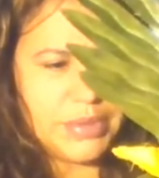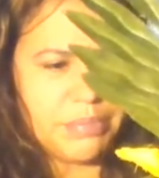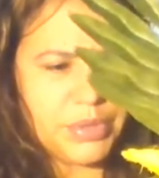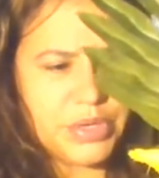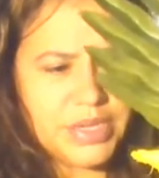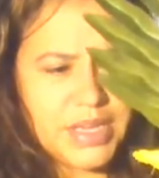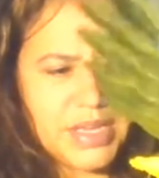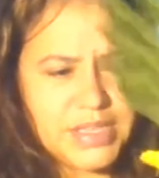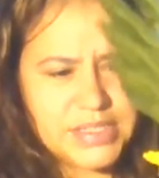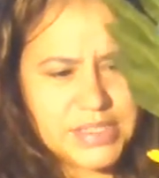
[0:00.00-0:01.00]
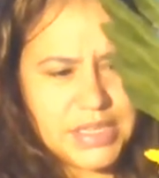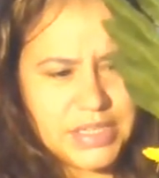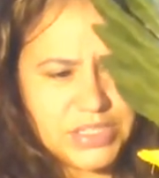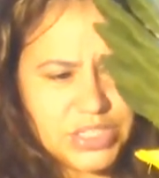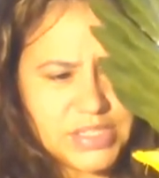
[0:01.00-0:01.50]
get burned, guys.
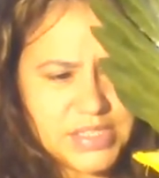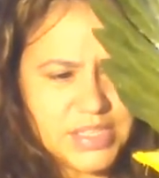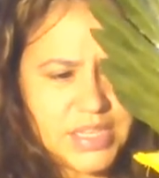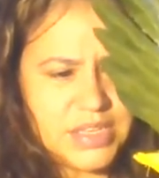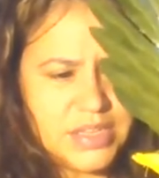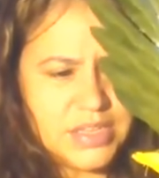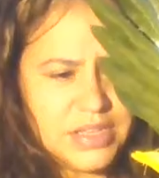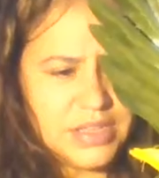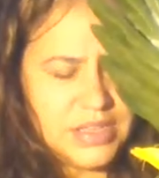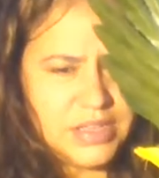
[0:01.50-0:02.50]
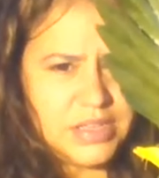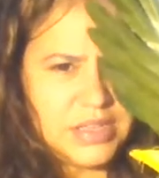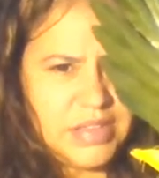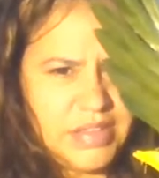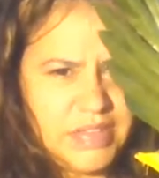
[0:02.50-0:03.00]
I just did.
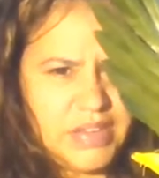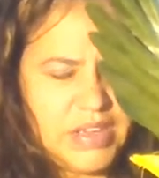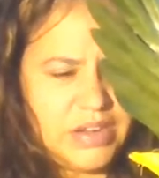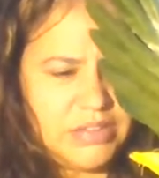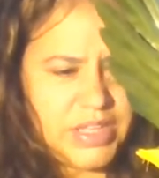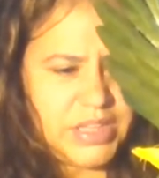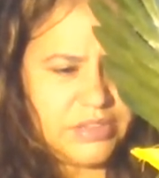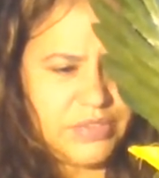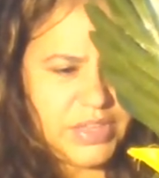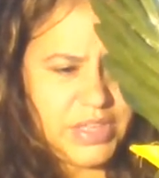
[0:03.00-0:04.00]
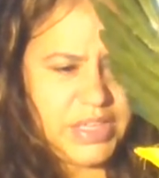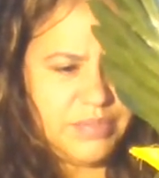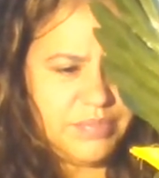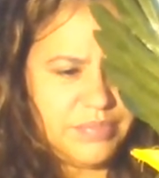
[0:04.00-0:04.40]
I don't like the feeling.